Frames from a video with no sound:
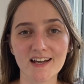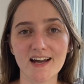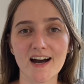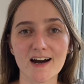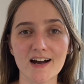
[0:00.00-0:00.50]

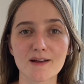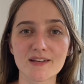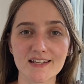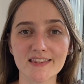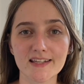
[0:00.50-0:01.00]
I
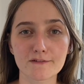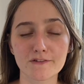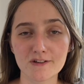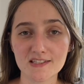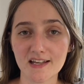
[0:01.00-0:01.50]
knit the
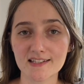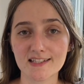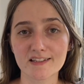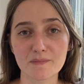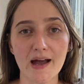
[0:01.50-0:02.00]
first size
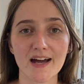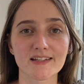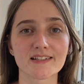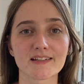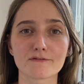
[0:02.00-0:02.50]
in the
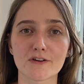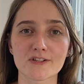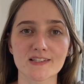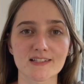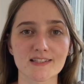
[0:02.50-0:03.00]
pattern
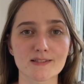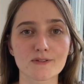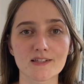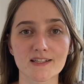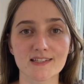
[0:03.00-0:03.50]
versus
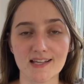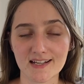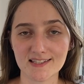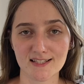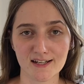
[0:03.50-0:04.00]
the
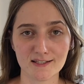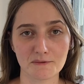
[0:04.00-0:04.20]
second size,